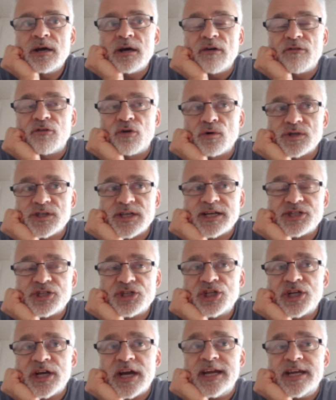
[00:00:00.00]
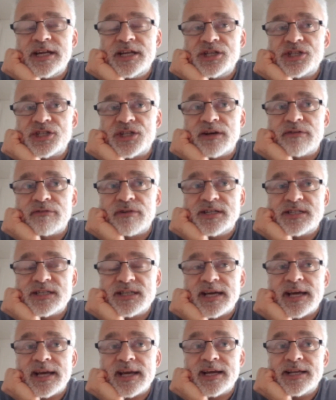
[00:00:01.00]
Of course, that's changed in
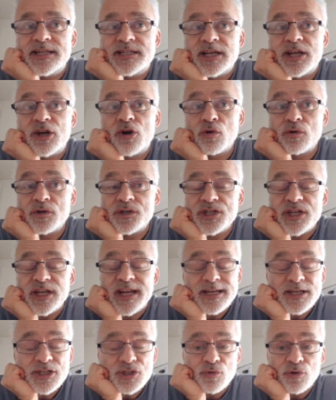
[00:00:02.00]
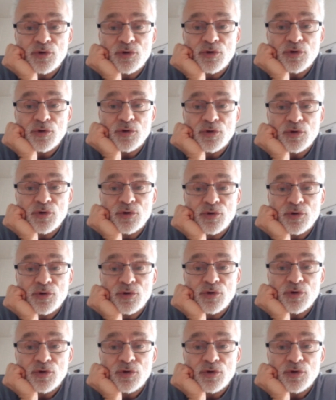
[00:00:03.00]
recent decades in continental Europe